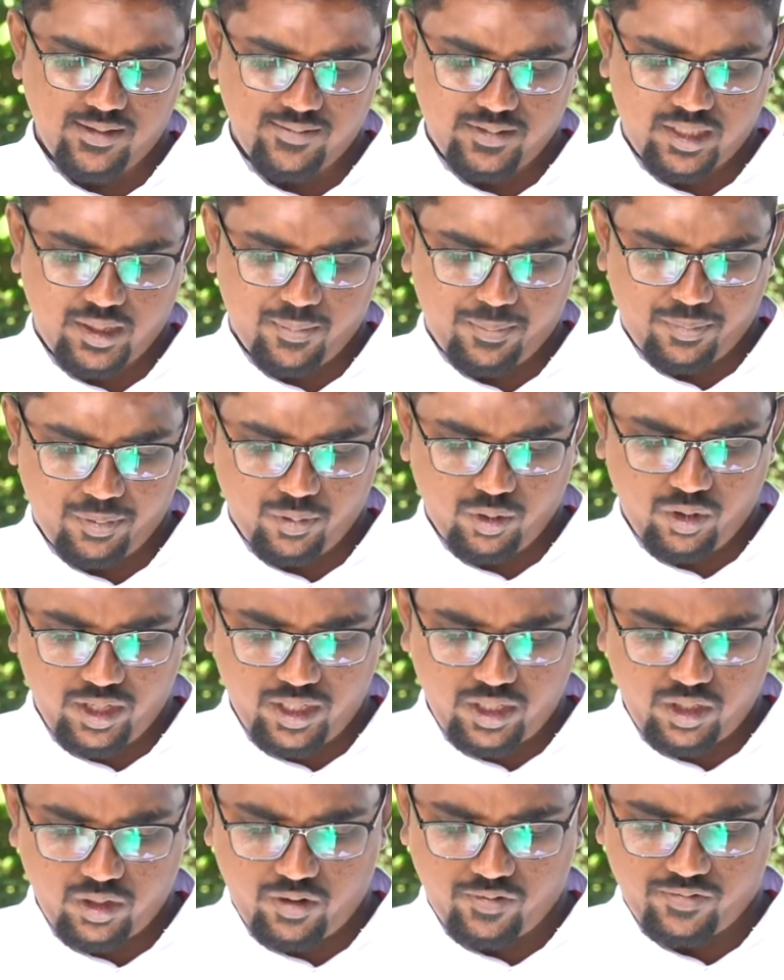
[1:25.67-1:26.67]
The
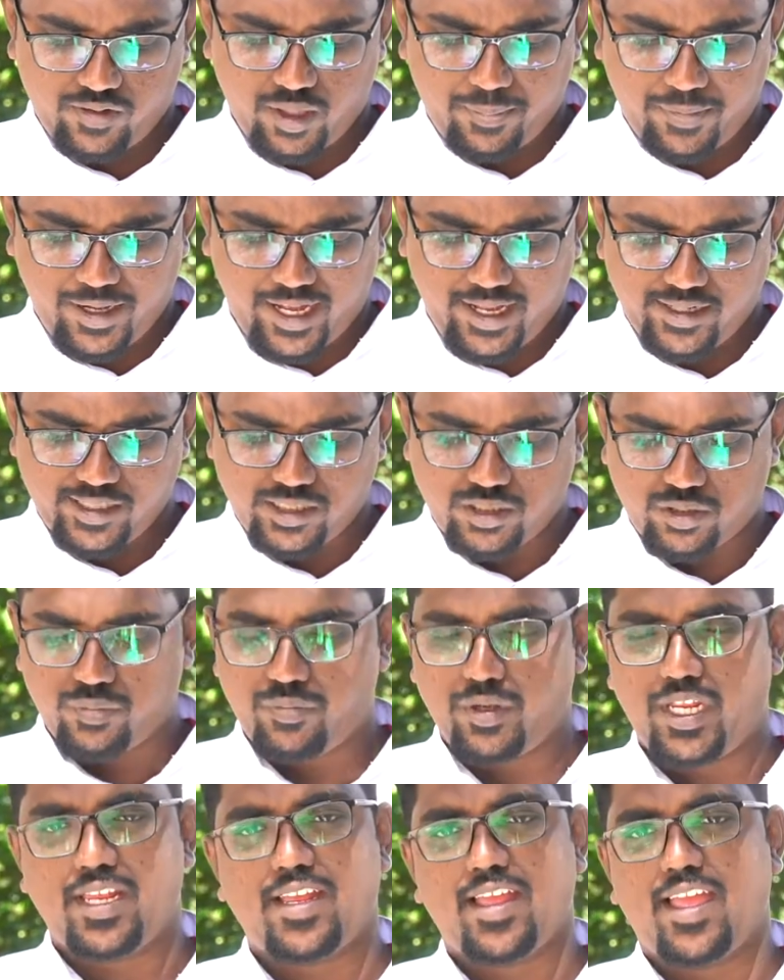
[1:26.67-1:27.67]
poor of the parish
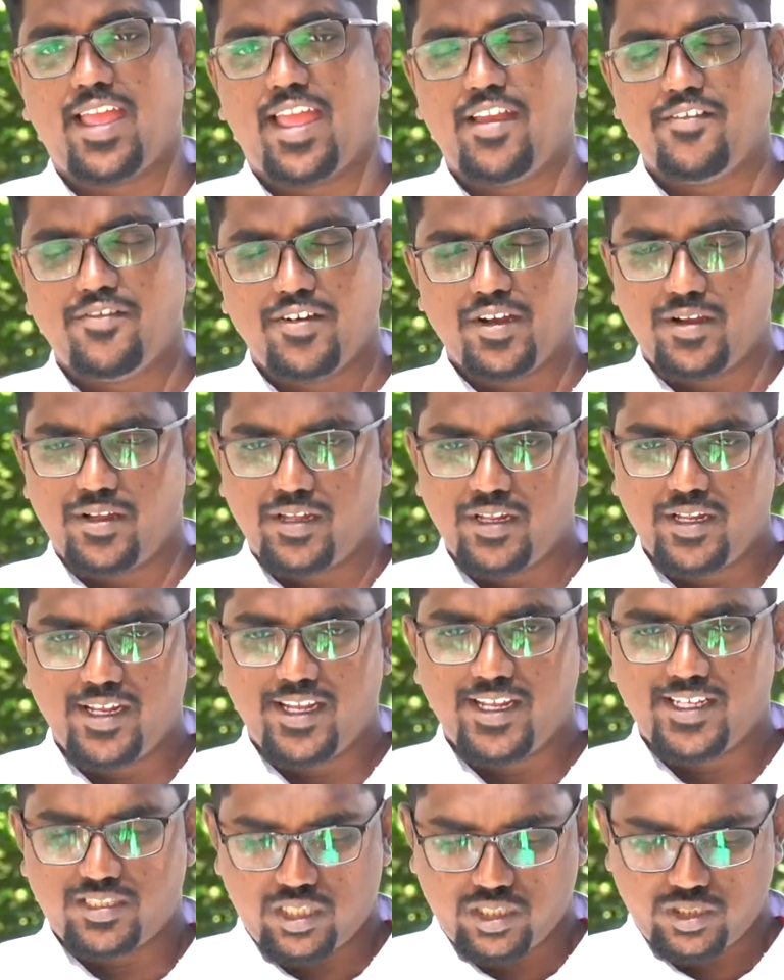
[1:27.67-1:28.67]
being ever
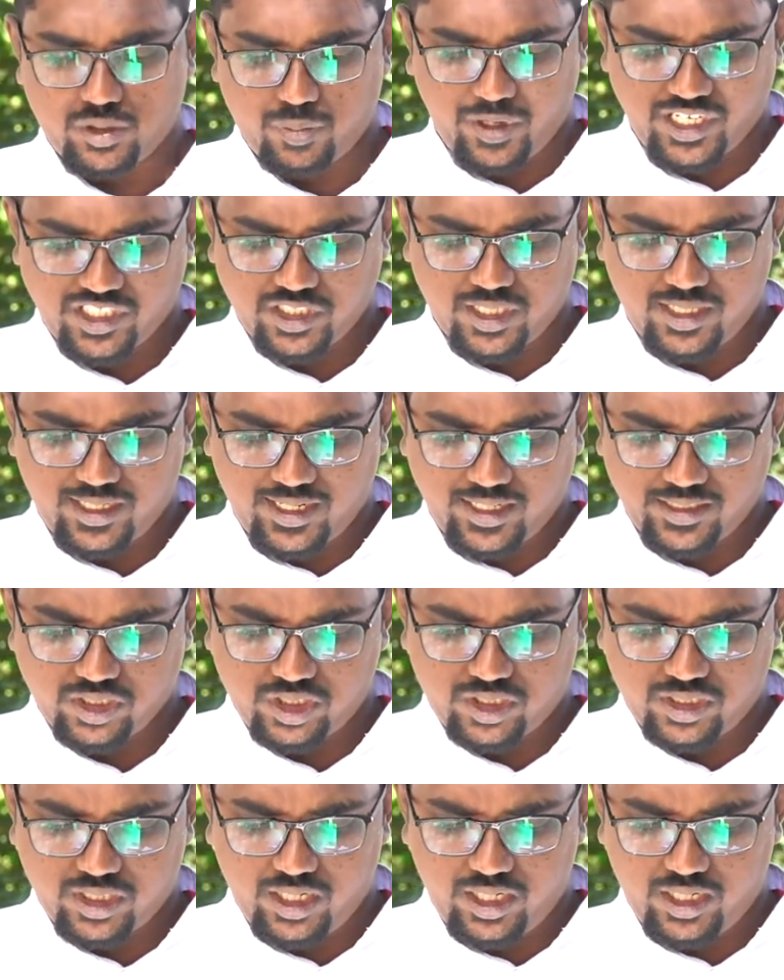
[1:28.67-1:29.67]
his special
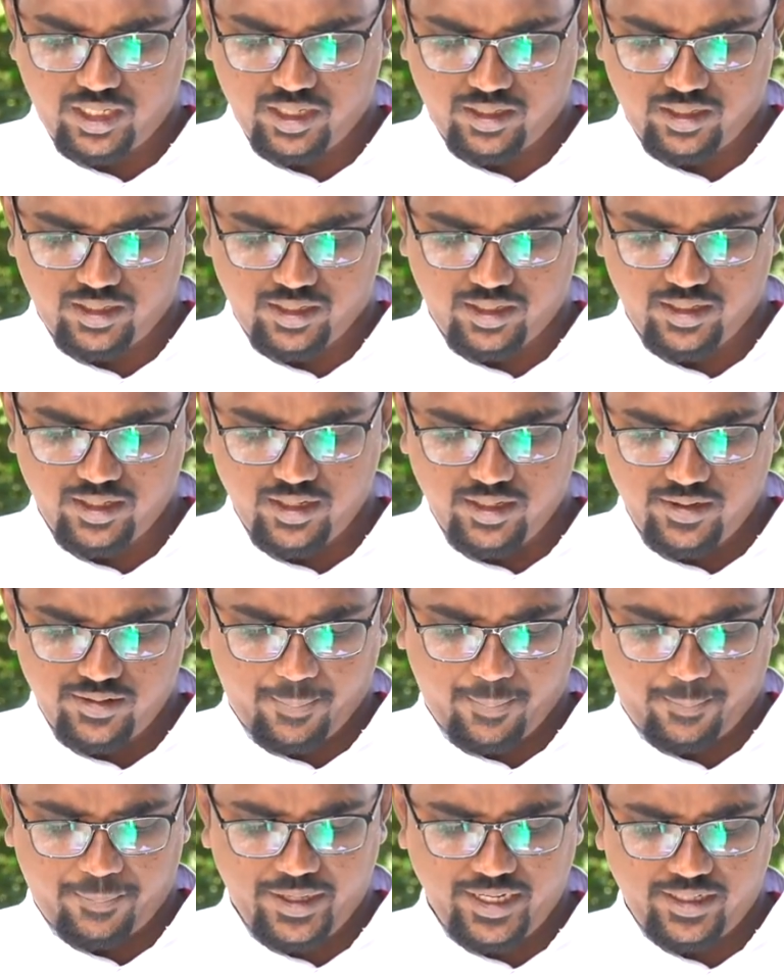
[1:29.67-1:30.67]
concern,
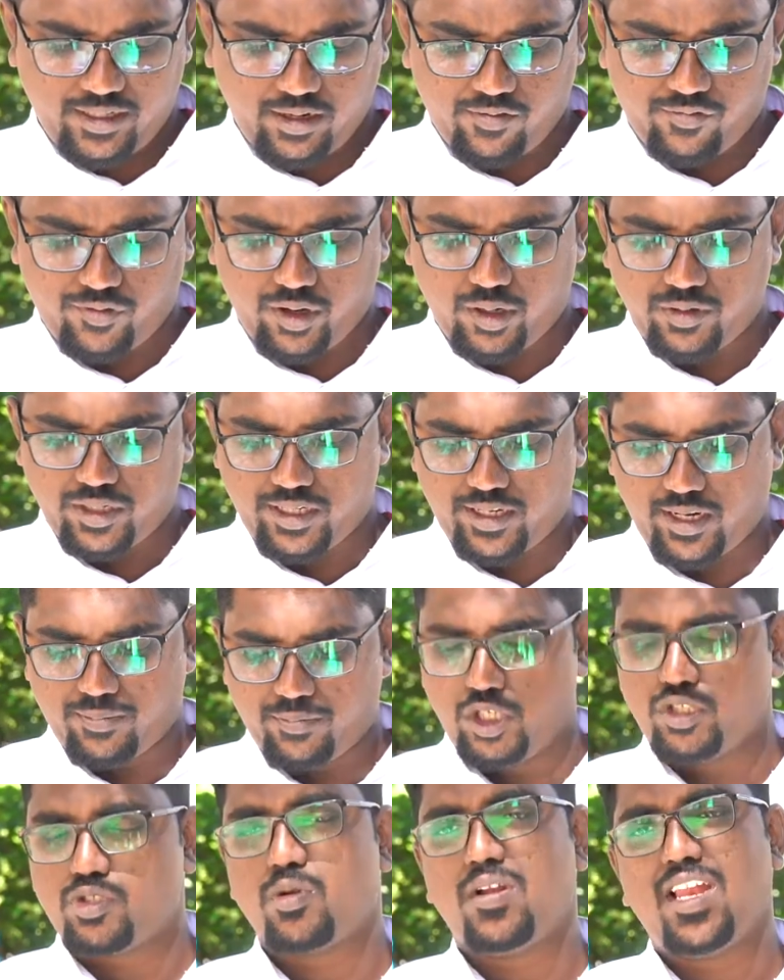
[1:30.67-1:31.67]
Peter founded a
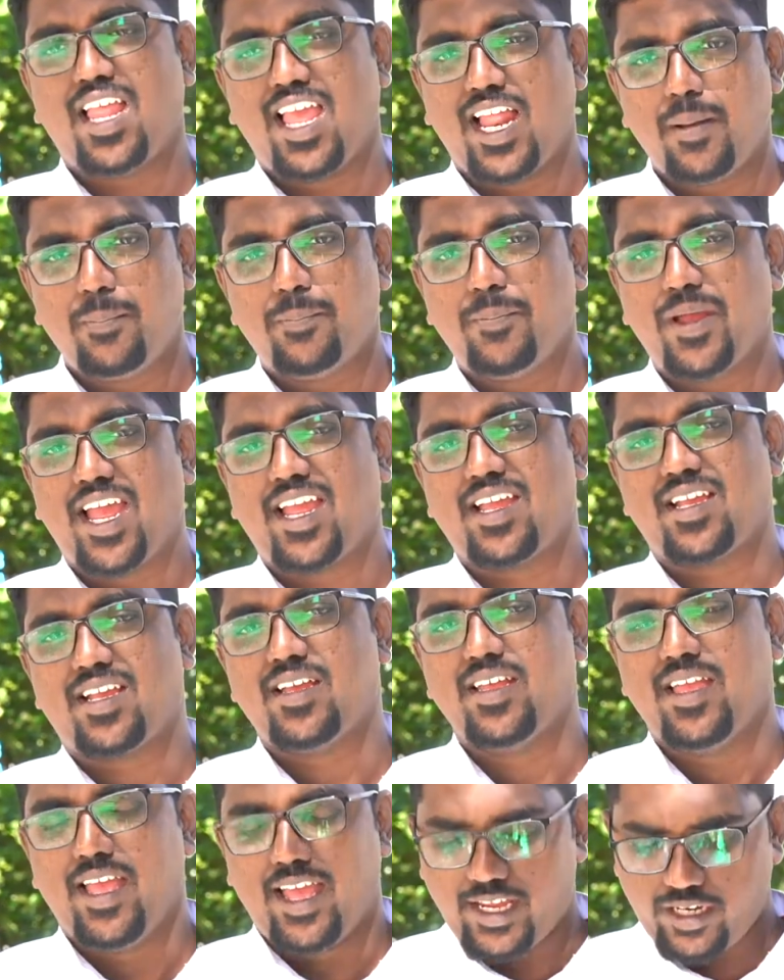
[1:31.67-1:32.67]
mutual help bank
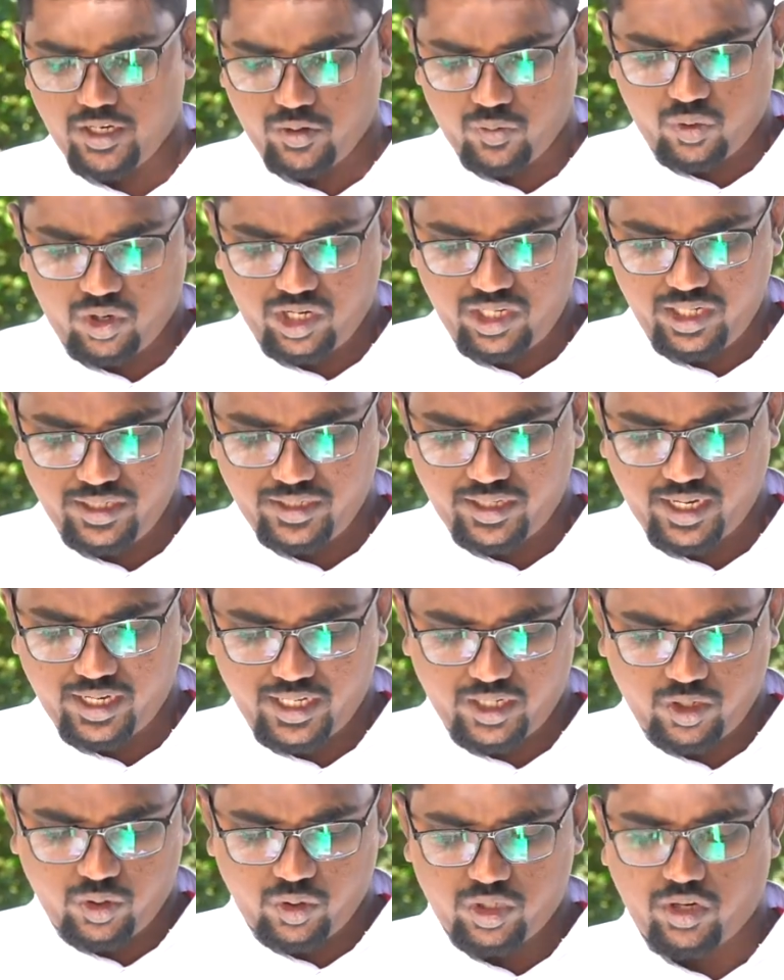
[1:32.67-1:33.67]
and a
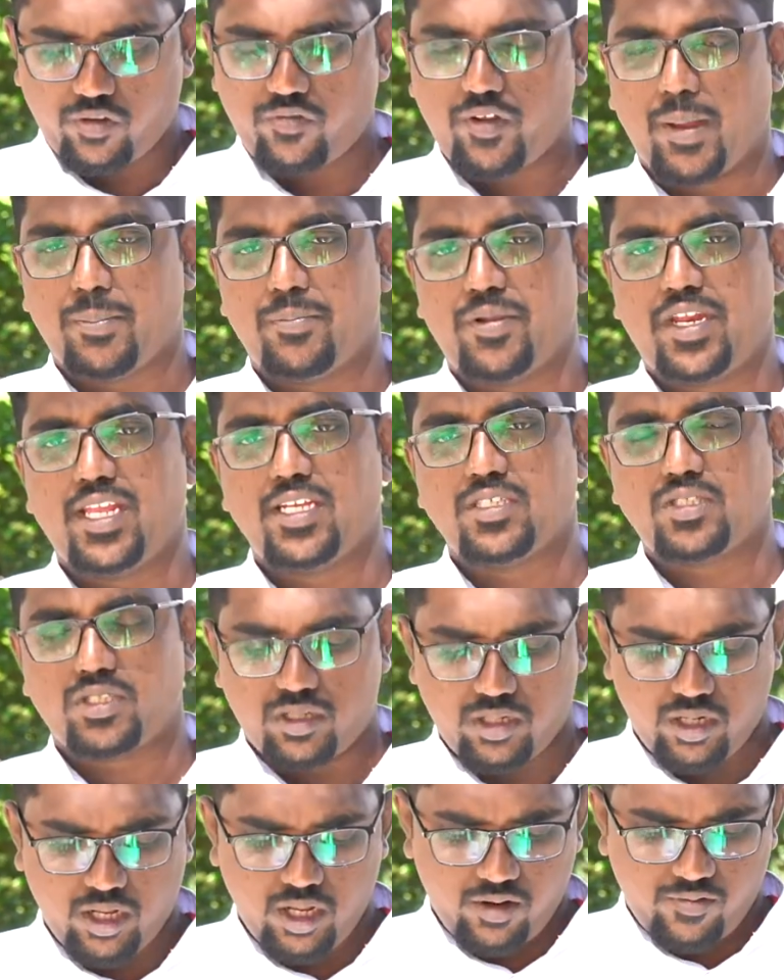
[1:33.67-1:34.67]
voluntary court of
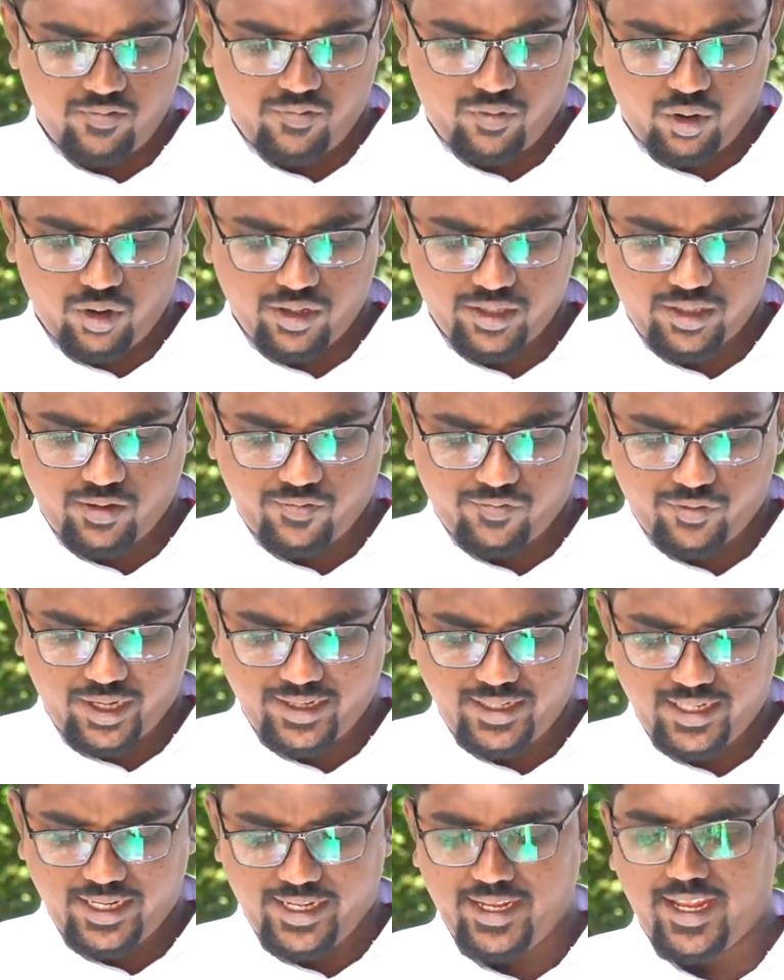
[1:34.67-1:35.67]
arbitration for the
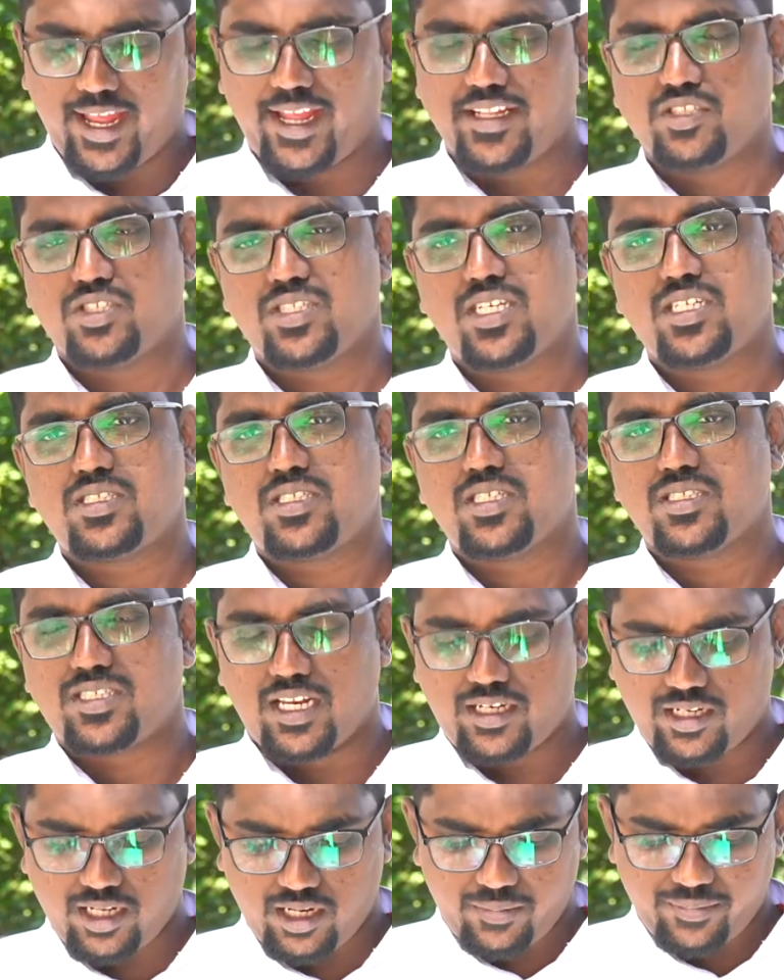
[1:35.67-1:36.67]
friendly and just
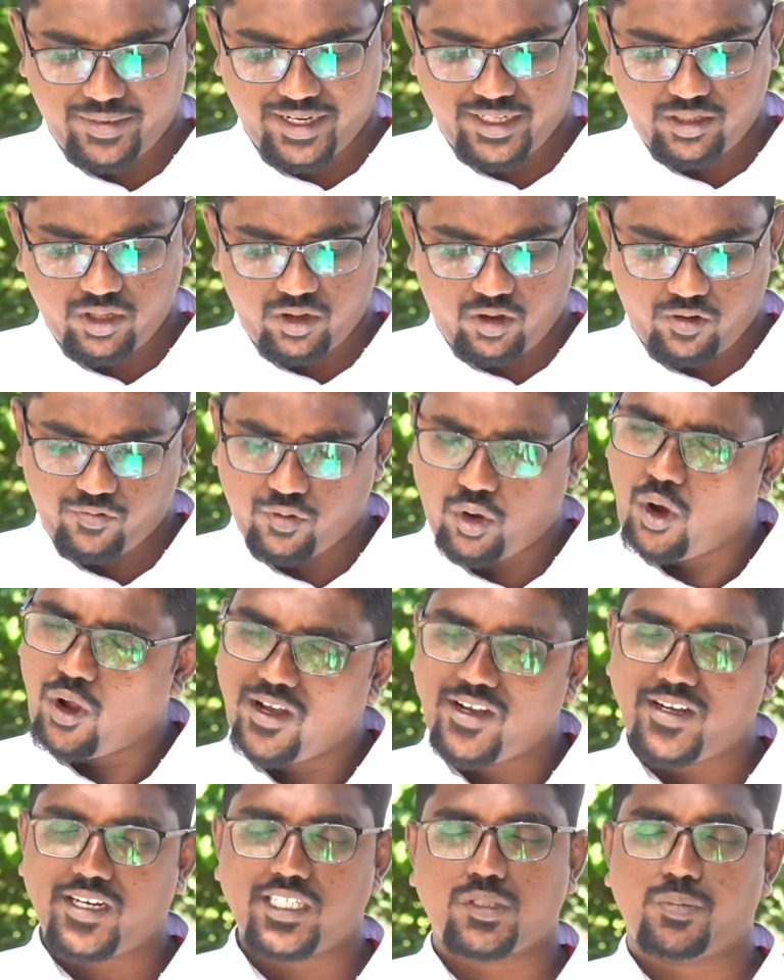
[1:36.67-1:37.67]
settlement of
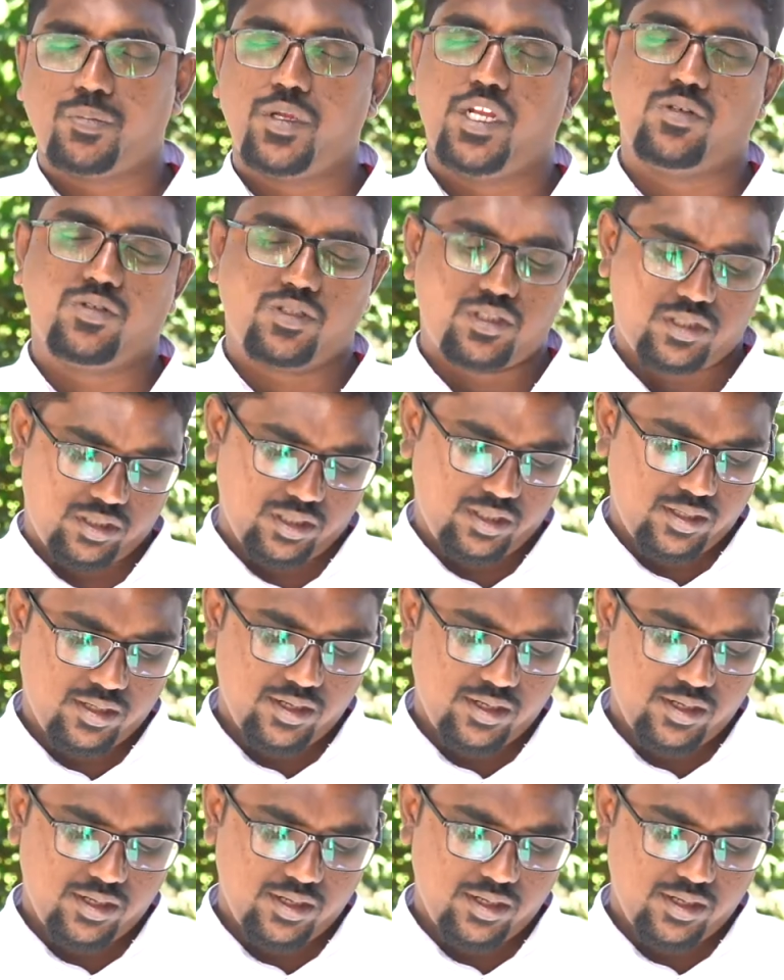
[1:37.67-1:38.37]
all disputes.